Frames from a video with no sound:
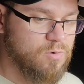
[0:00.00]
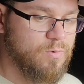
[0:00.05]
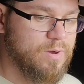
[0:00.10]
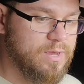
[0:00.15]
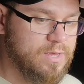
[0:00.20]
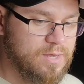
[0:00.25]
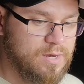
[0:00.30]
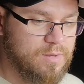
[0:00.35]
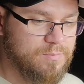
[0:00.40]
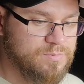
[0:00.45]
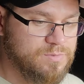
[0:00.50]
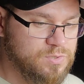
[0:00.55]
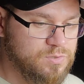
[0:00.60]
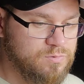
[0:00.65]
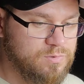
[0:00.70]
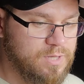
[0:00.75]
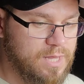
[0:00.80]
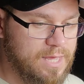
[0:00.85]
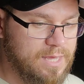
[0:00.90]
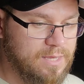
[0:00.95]
waking up too
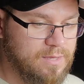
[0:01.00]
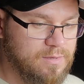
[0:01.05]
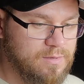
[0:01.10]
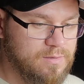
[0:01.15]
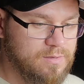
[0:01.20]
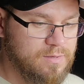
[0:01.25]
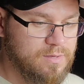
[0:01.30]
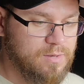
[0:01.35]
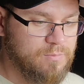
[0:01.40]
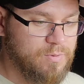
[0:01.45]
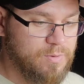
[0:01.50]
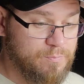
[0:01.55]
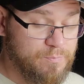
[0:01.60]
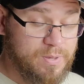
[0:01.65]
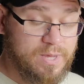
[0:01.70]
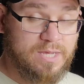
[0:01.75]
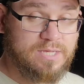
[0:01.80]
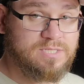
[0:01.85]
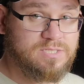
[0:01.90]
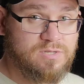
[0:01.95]
late and be
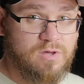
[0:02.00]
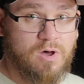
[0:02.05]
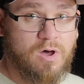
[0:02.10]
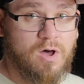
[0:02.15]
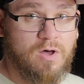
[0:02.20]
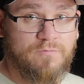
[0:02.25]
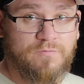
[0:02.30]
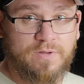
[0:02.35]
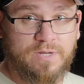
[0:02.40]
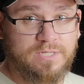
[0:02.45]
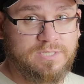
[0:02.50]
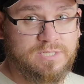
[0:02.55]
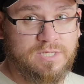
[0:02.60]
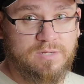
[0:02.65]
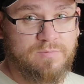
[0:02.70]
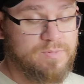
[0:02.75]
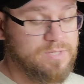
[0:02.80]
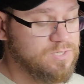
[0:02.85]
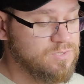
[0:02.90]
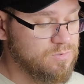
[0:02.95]
pissed off, and it's
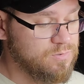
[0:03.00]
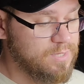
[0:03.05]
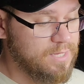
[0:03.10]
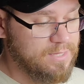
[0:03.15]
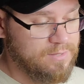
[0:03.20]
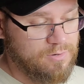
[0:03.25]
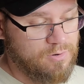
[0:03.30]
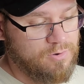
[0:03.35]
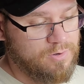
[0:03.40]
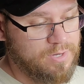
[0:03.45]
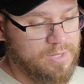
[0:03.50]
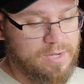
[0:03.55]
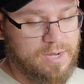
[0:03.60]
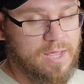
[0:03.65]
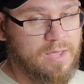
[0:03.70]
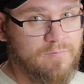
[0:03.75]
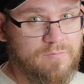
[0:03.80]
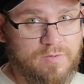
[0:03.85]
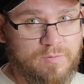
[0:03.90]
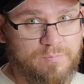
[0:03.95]
going to be too late. They're already going to
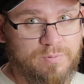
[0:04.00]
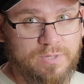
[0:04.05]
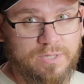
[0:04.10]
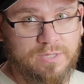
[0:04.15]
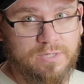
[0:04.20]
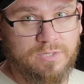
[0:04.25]
have complete